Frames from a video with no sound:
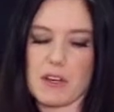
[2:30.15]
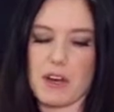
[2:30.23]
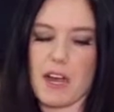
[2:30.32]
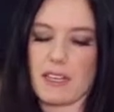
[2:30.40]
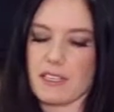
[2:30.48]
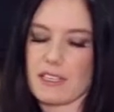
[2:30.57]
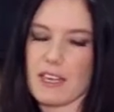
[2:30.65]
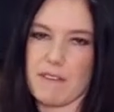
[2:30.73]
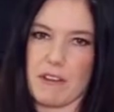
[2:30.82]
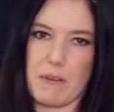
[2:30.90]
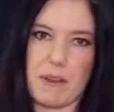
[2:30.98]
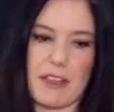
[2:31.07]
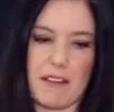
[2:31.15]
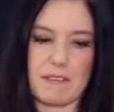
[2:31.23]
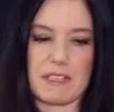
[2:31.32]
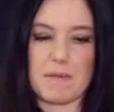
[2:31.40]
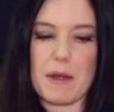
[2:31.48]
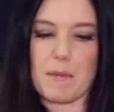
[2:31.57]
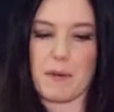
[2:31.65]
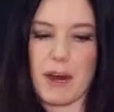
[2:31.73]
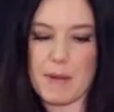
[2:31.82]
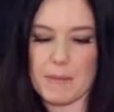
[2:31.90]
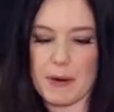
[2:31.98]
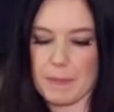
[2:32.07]
crust that everyone loves about
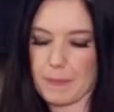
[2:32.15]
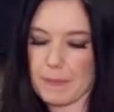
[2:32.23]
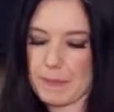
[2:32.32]
prime rib.